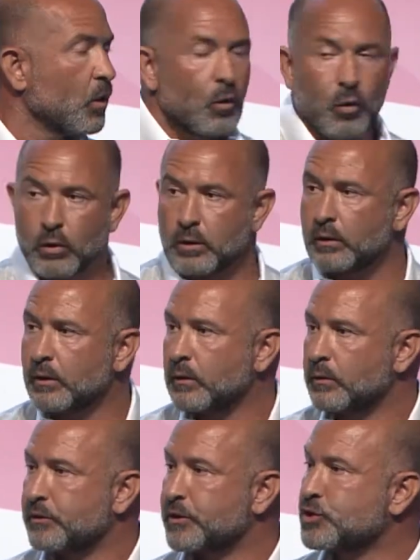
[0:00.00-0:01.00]
Or
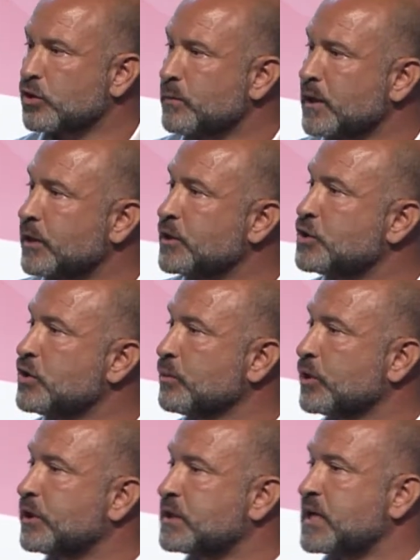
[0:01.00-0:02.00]
the German consumer
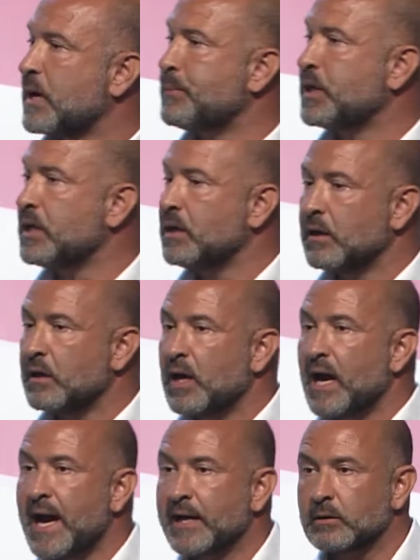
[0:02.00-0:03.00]
goods company
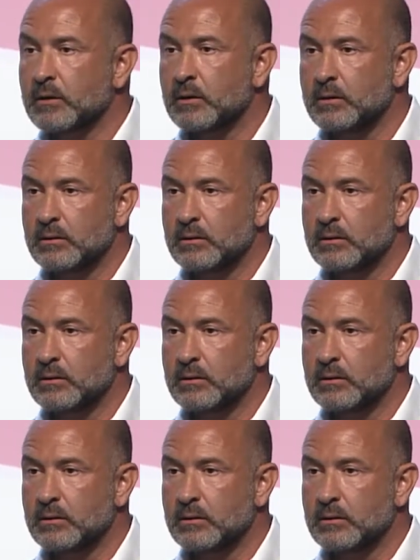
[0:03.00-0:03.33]
Henkel,